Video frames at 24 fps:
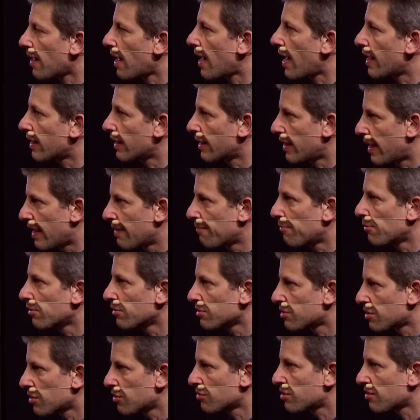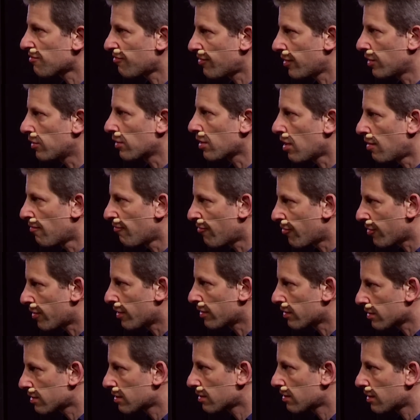and enables you to feel
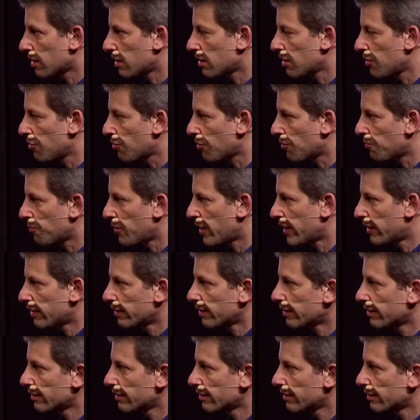confident that you can win?